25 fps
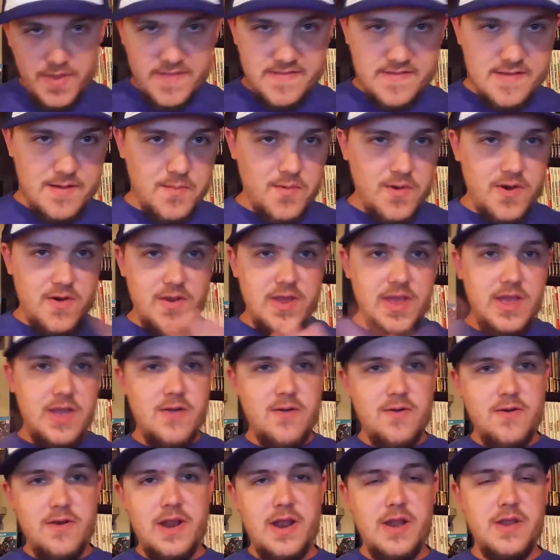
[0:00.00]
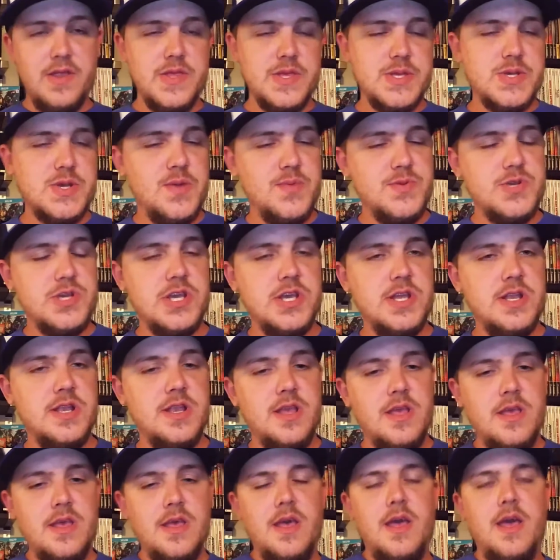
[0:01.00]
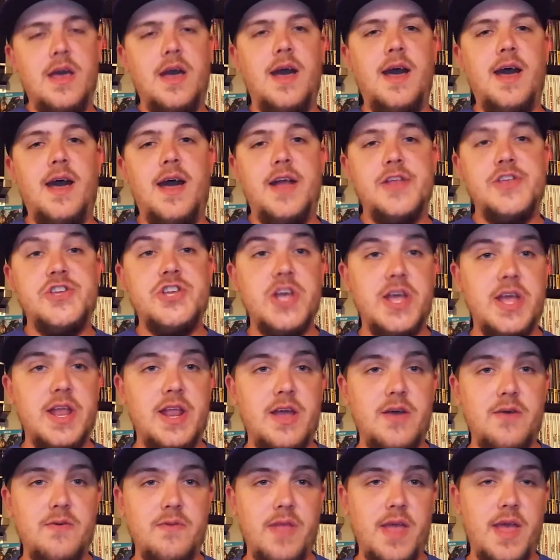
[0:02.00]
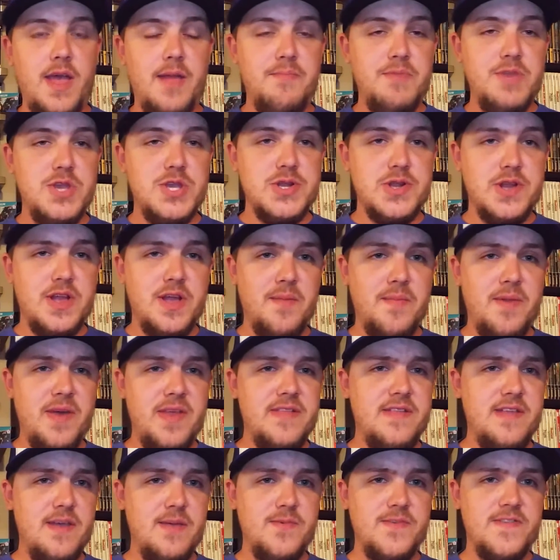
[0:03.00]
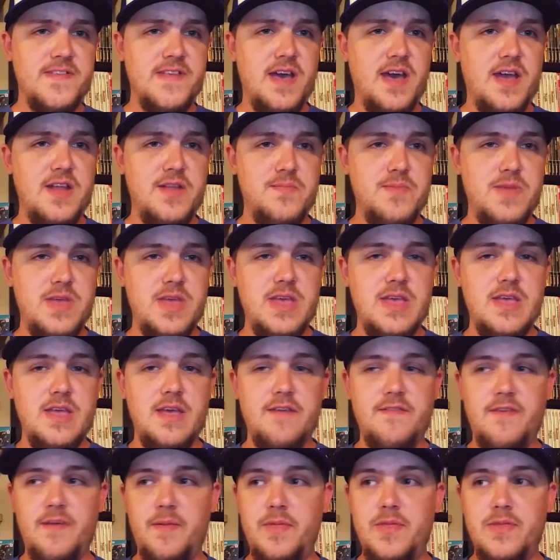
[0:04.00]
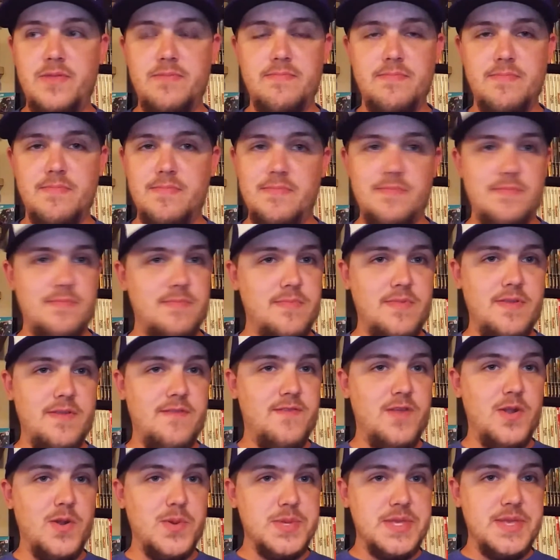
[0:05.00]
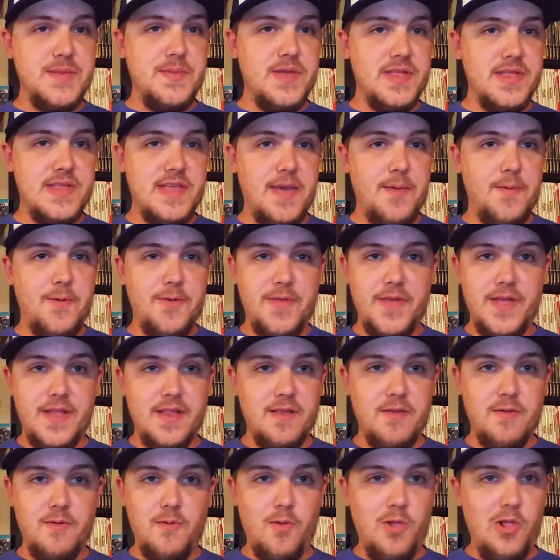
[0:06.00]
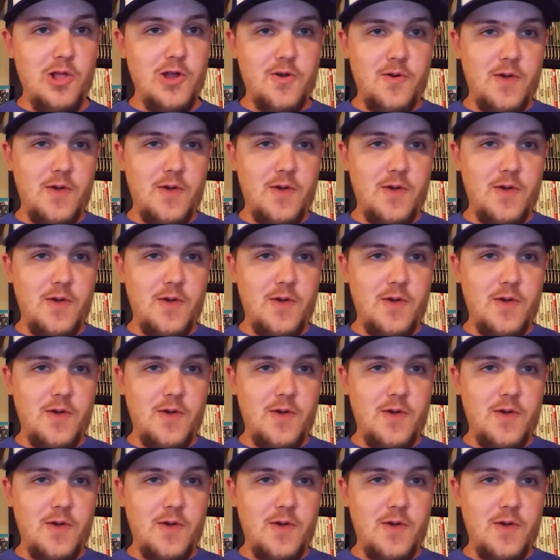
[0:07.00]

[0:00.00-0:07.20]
somewhere here or down in the description. Check it out and be sure to come by the table, say hi to me. If you don't see me at the table, then we'll look